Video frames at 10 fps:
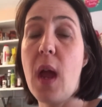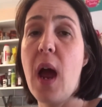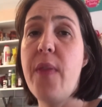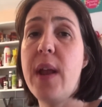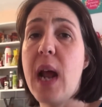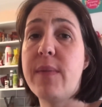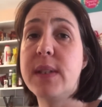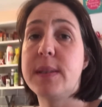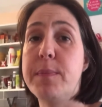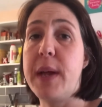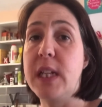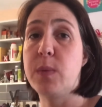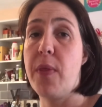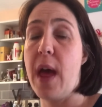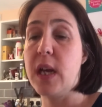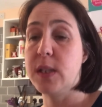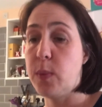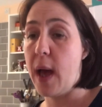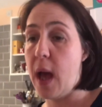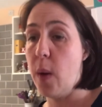And then having some beans with that as
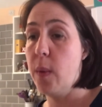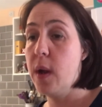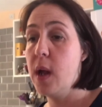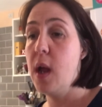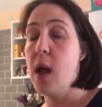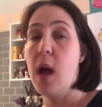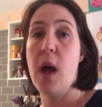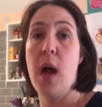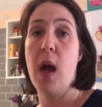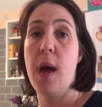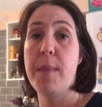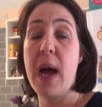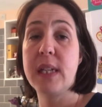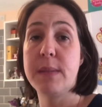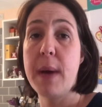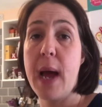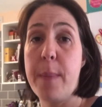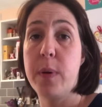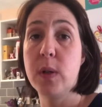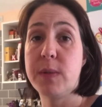well. Had some
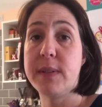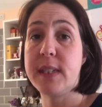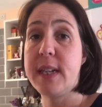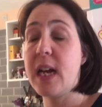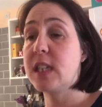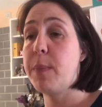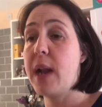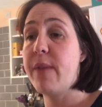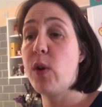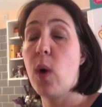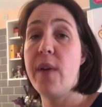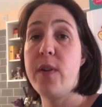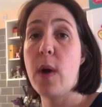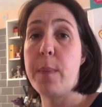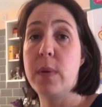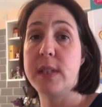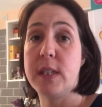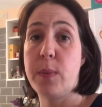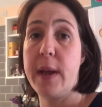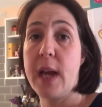apples for snacks. I've been having quite a few apples
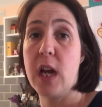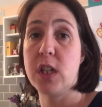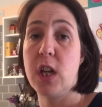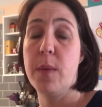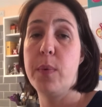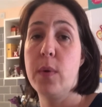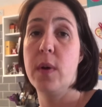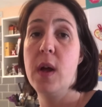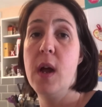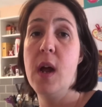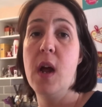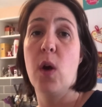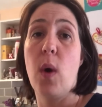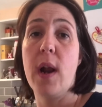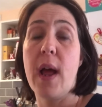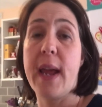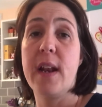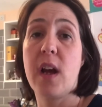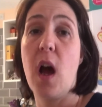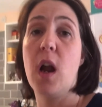this week, actually. I bought quite liking
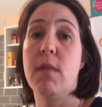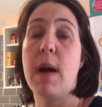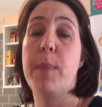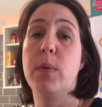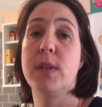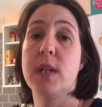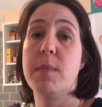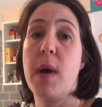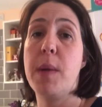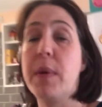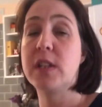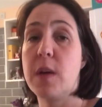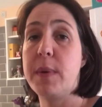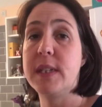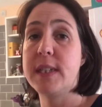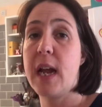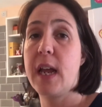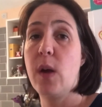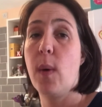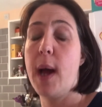the gala apples at the moment, so I've been
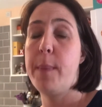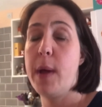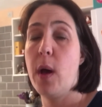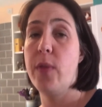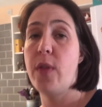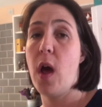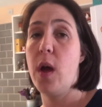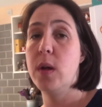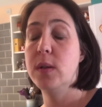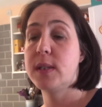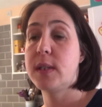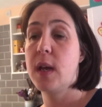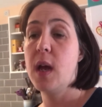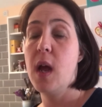snacking quite a bit on those,